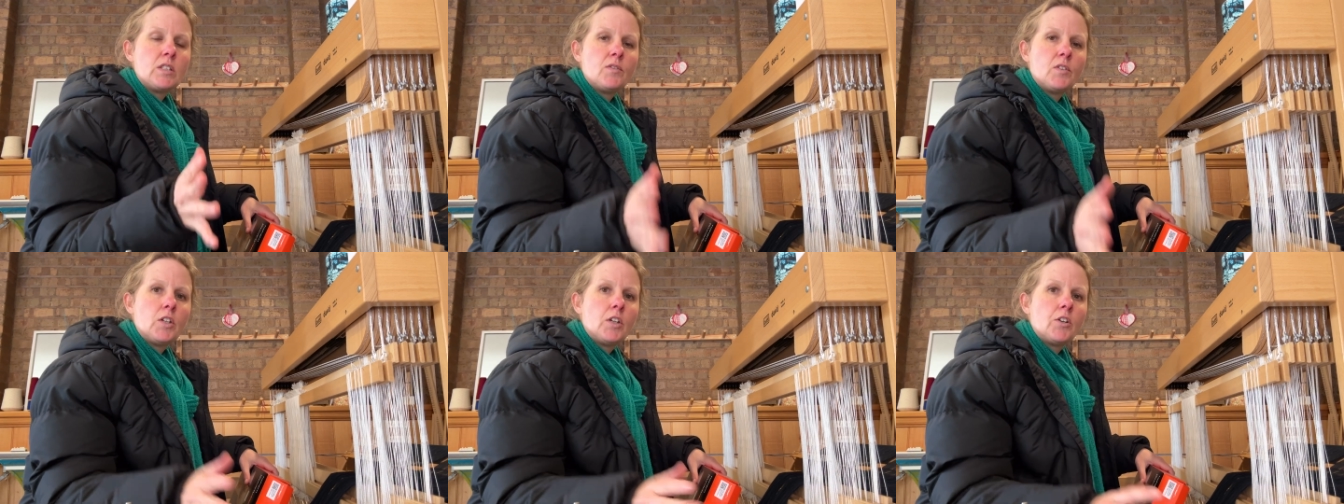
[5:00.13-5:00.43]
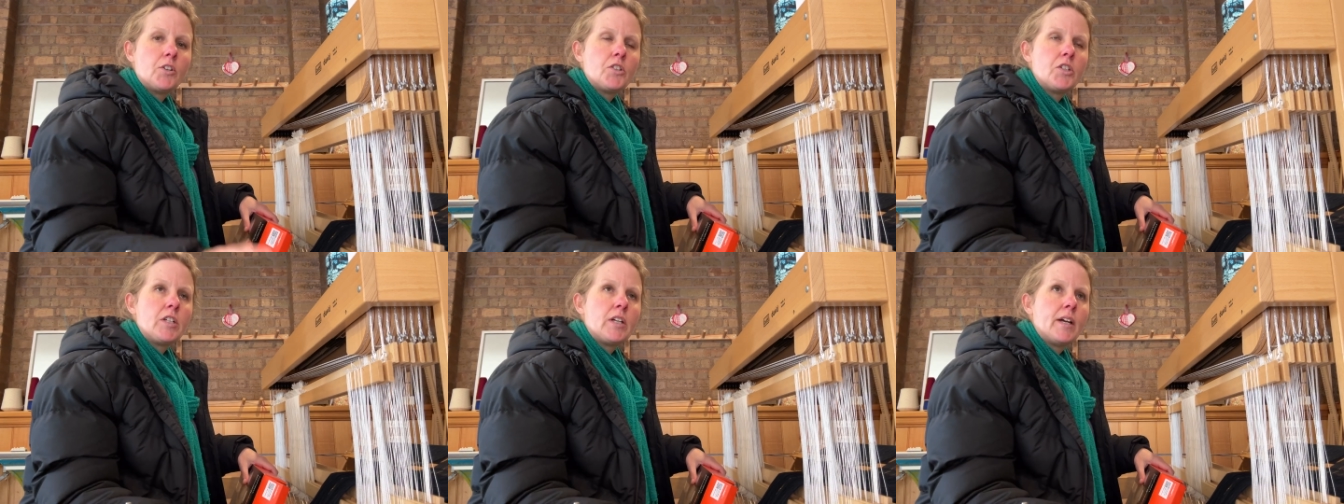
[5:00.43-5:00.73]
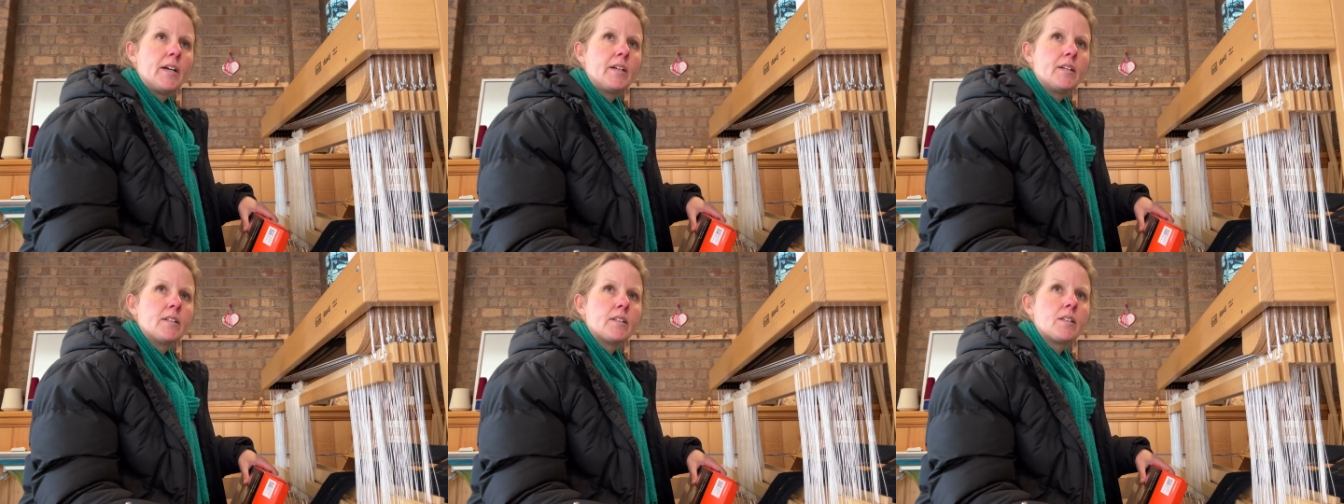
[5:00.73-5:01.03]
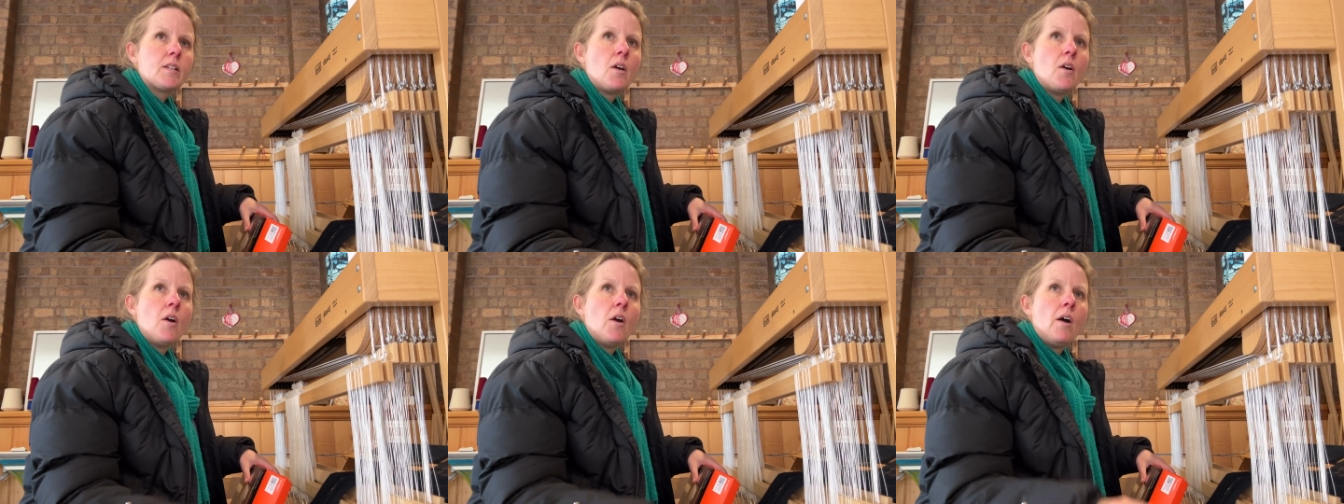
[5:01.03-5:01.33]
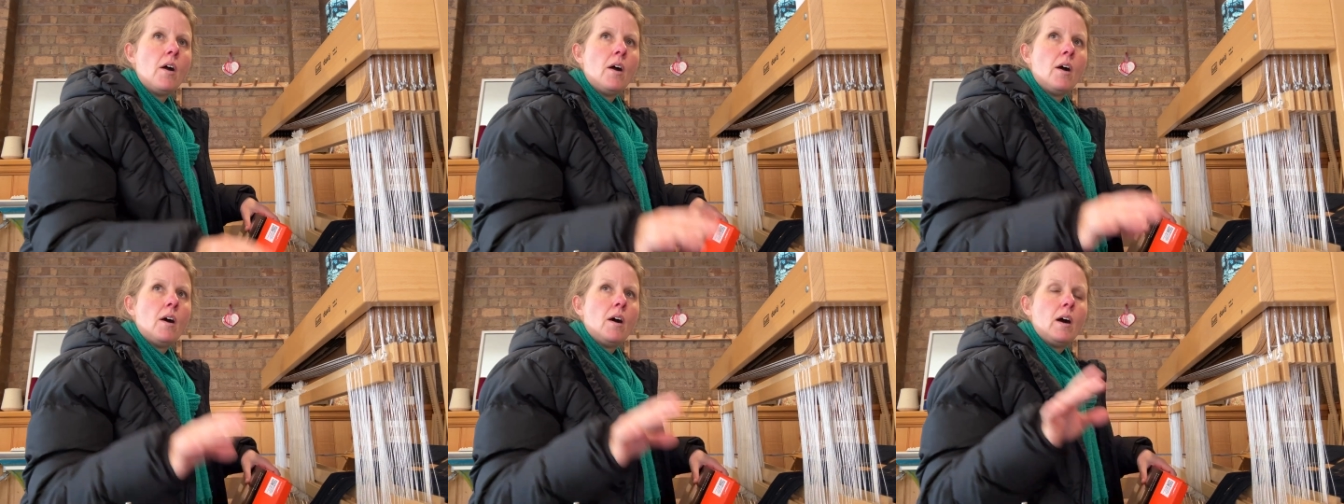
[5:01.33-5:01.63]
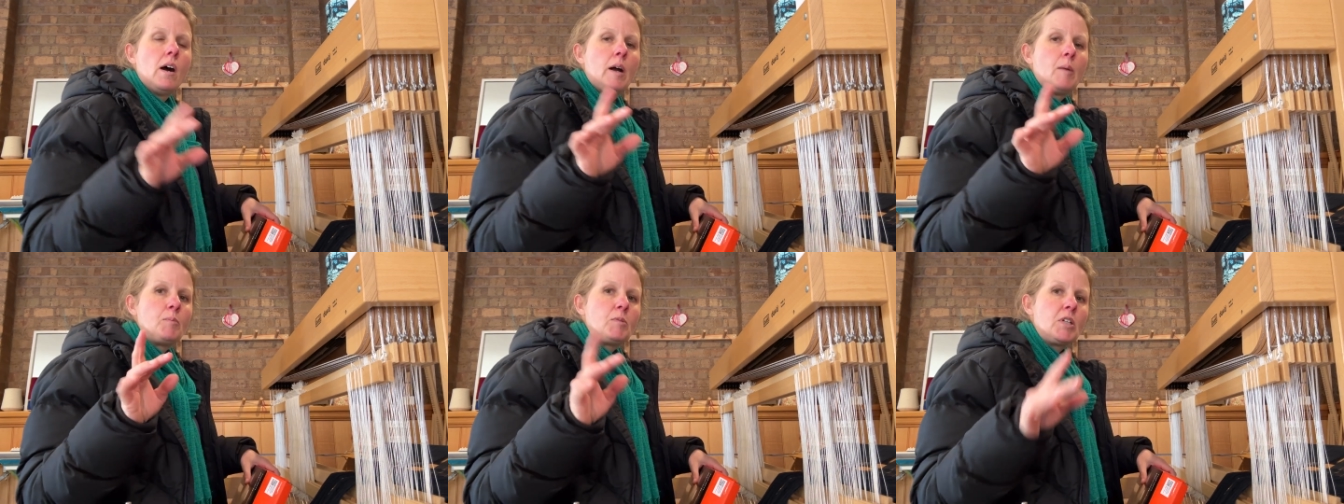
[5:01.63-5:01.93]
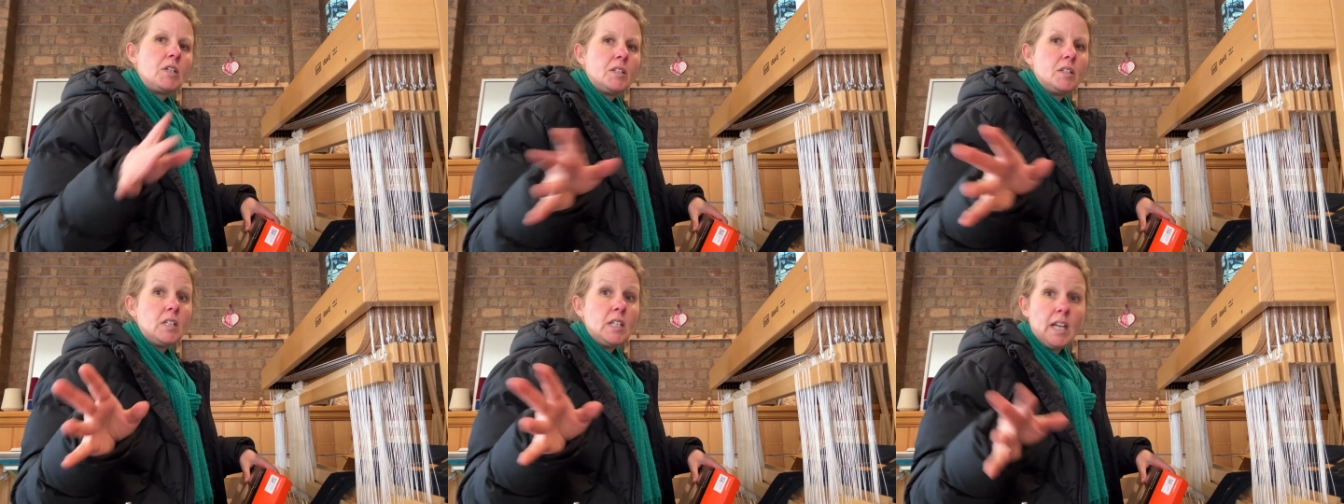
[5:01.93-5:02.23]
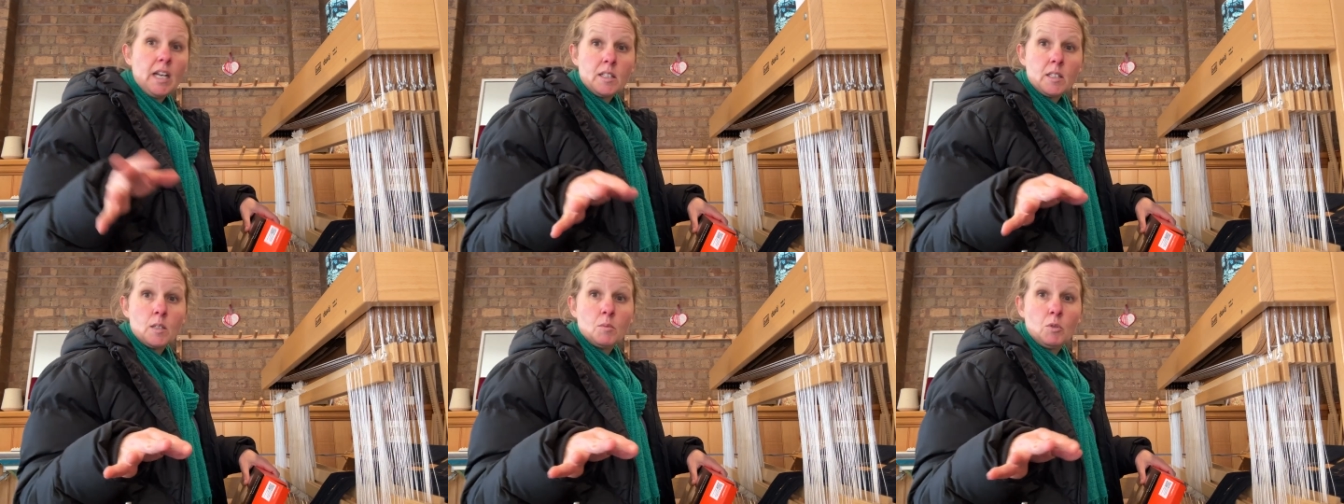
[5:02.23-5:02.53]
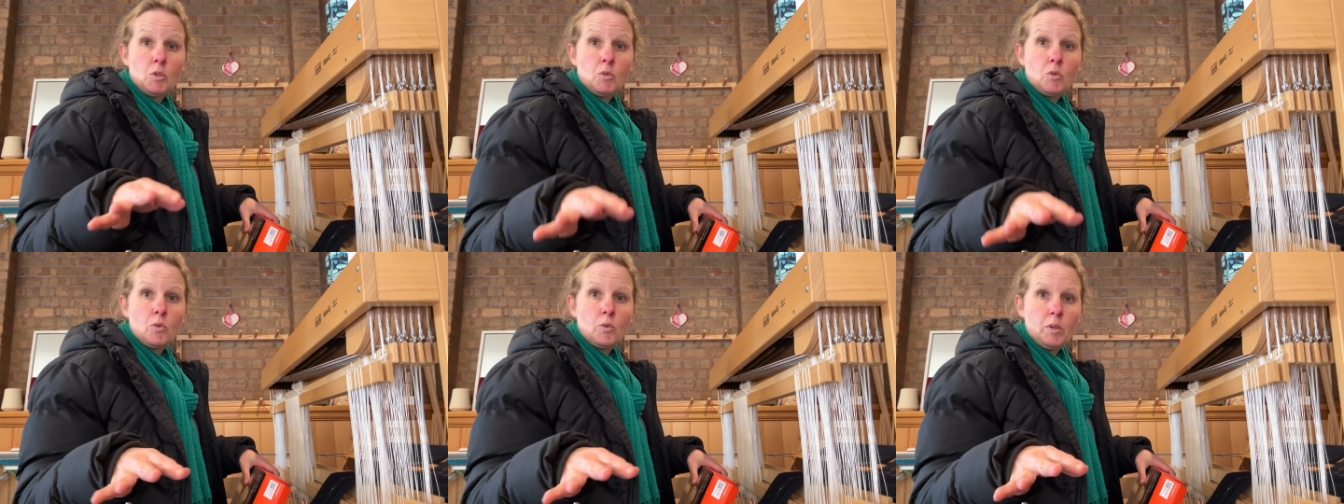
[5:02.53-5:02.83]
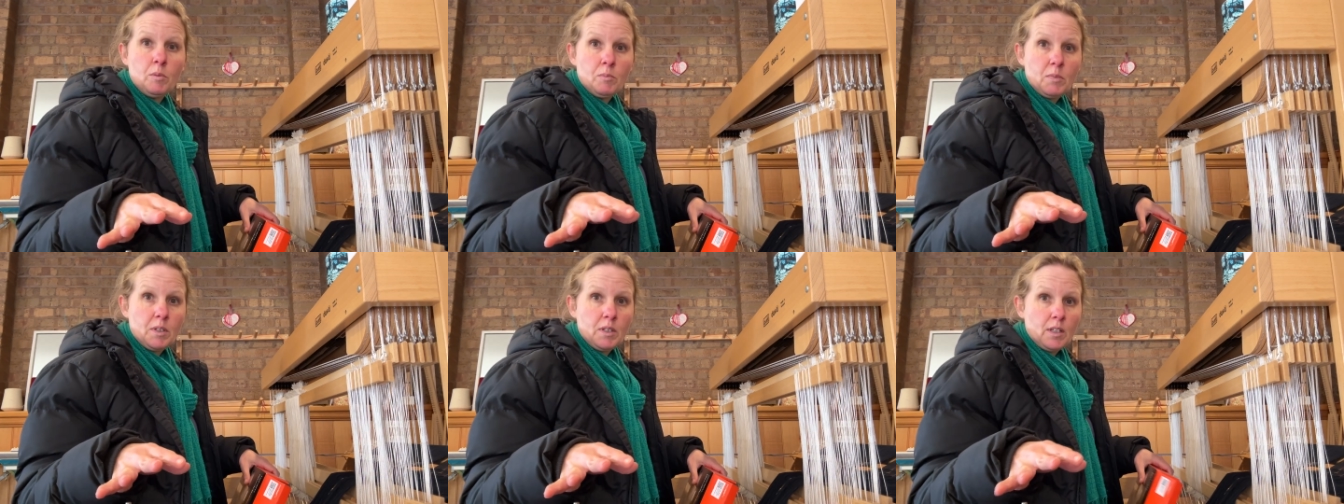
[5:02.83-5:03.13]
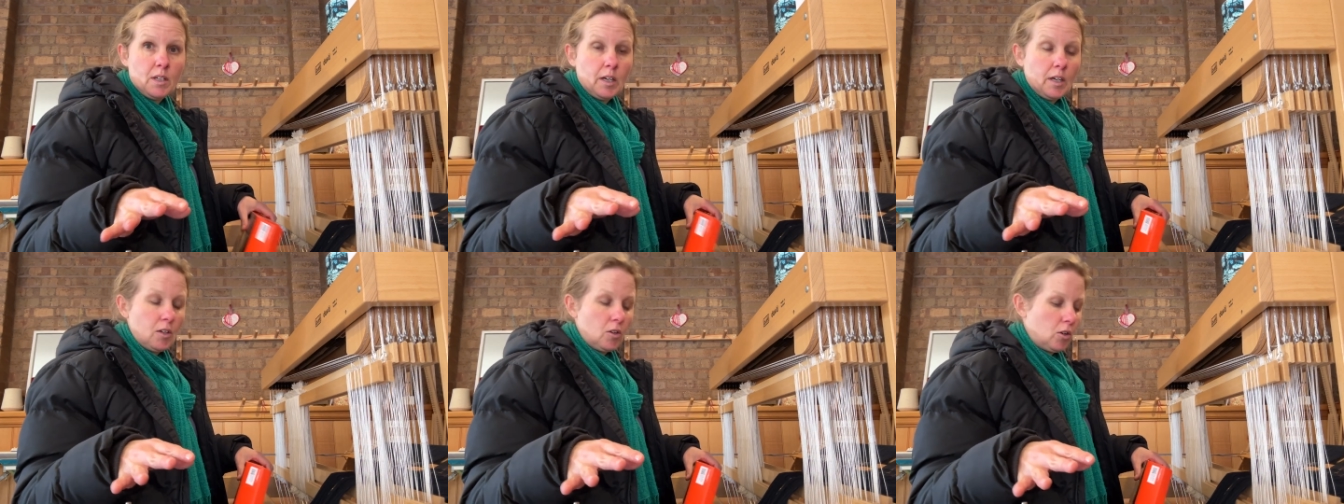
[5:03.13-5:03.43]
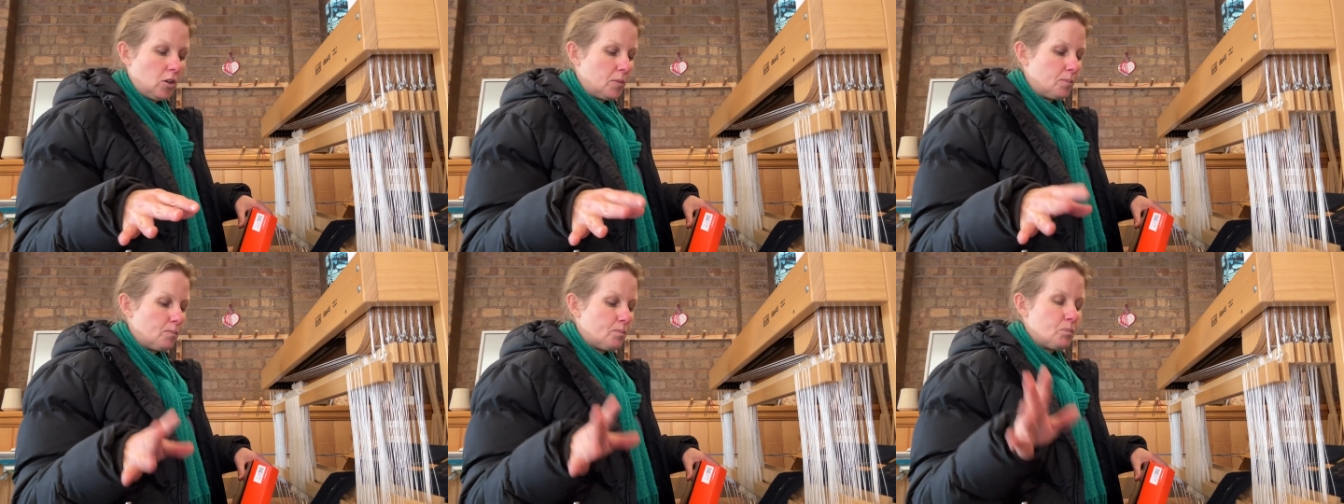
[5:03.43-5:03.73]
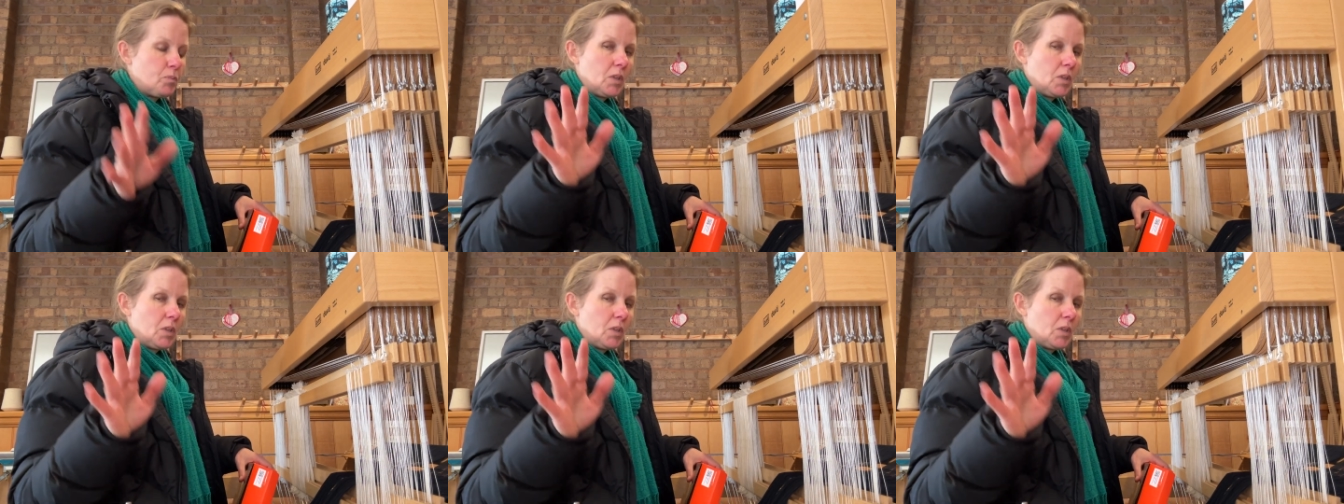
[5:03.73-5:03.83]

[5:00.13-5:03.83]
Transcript: video today is I'm testing out some new equipment that I got.